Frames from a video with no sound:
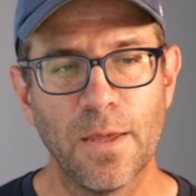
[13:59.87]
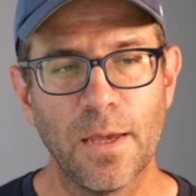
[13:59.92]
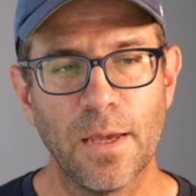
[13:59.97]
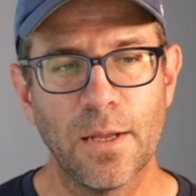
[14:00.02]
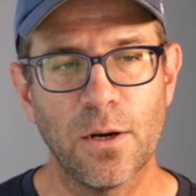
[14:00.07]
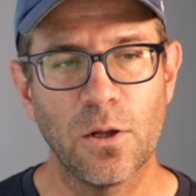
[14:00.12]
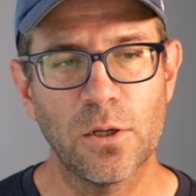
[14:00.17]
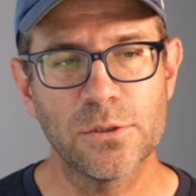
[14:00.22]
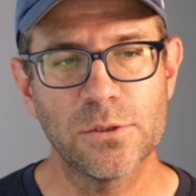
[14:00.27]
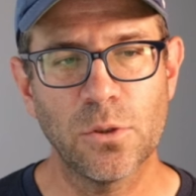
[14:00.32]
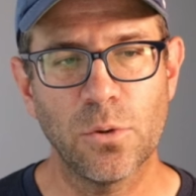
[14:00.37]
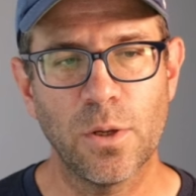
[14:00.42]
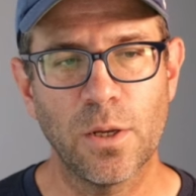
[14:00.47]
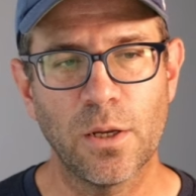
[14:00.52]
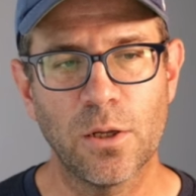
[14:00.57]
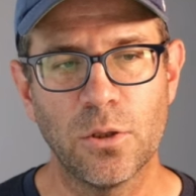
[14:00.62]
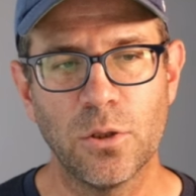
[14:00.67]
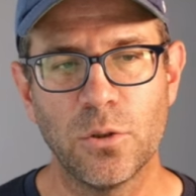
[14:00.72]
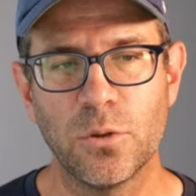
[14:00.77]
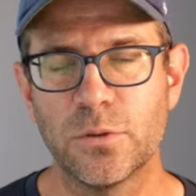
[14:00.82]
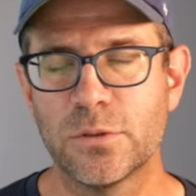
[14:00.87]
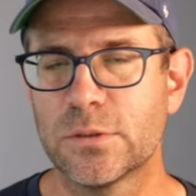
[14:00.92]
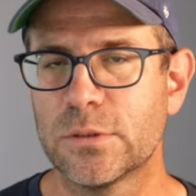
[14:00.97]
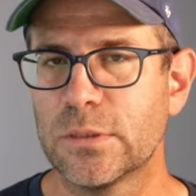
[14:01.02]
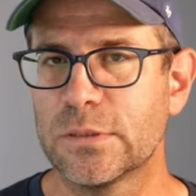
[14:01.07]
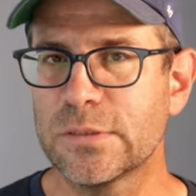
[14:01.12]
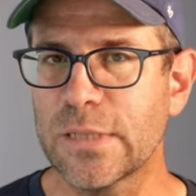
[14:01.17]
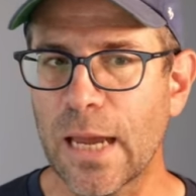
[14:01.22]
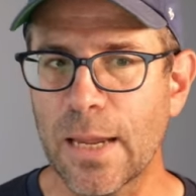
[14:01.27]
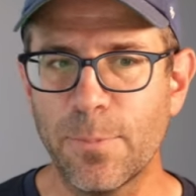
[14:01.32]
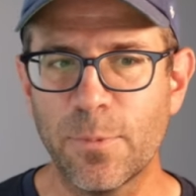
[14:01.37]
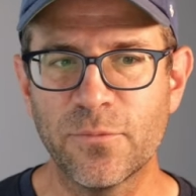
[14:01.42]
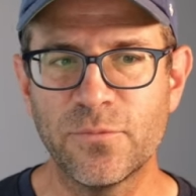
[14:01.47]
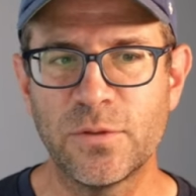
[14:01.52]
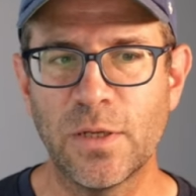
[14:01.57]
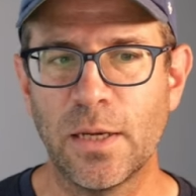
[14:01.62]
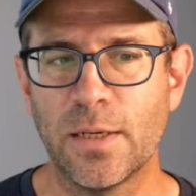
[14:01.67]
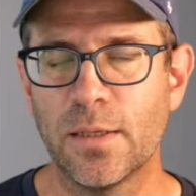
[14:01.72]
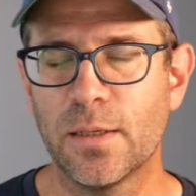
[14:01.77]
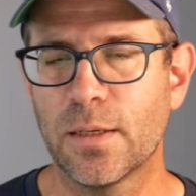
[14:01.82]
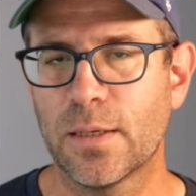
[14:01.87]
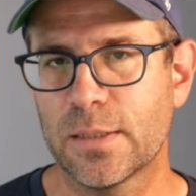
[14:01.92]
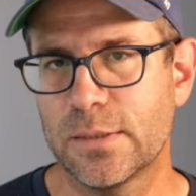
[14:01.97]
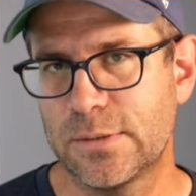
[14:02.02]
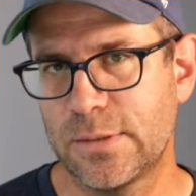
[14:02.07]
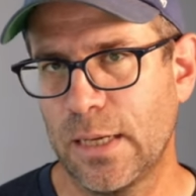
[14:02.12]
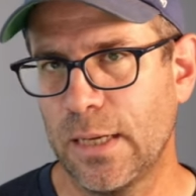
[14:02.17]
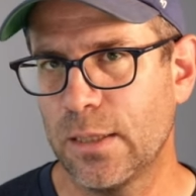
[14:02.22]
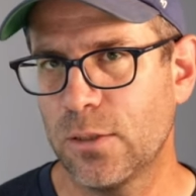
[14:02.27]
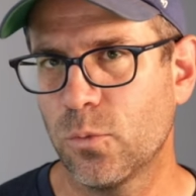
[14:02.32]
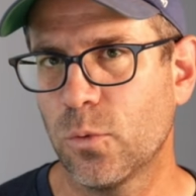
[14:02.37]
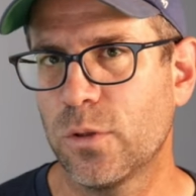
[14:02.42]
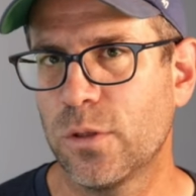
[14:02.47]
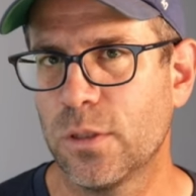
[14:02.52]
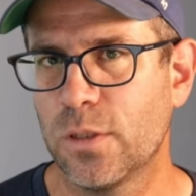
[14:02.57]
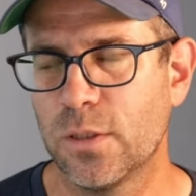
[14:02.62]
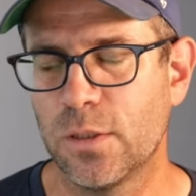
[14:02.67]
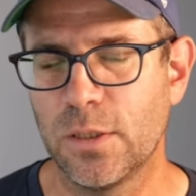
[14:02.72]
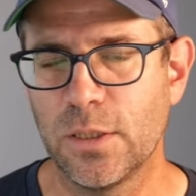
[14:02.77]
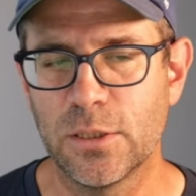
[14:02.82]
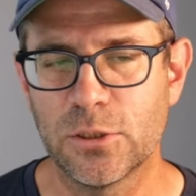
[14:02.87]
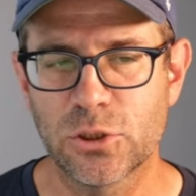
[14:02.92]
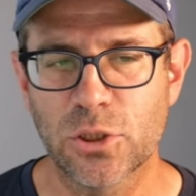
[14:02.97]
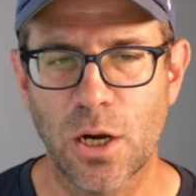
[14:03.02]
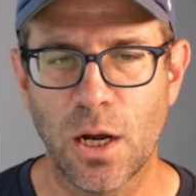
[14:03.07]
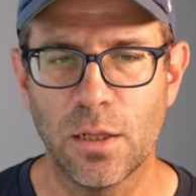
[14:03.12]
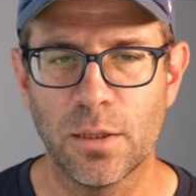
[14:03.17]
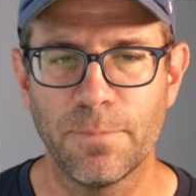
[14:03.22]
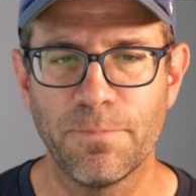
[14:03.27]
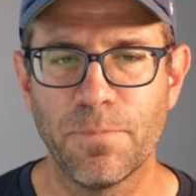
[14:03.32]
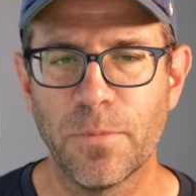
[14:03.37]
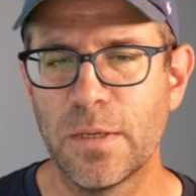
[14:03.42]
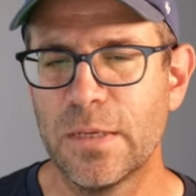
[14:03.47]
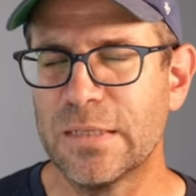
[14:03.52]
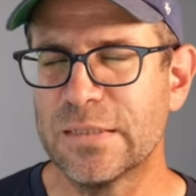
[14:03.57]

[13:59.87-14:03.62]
It also includes the type of data contained within each column.